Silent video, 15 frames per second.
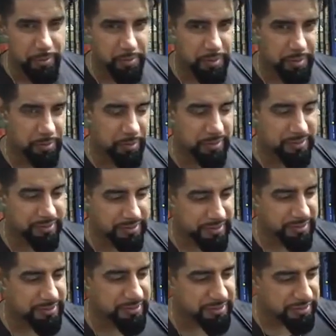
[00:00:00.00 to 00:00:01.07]
people.
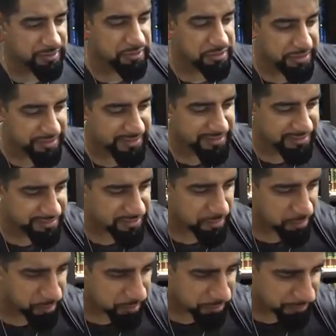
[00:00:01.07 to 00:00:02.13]
Until the drink is
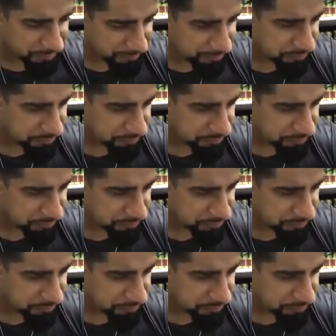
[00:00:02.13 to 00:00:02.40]
on point.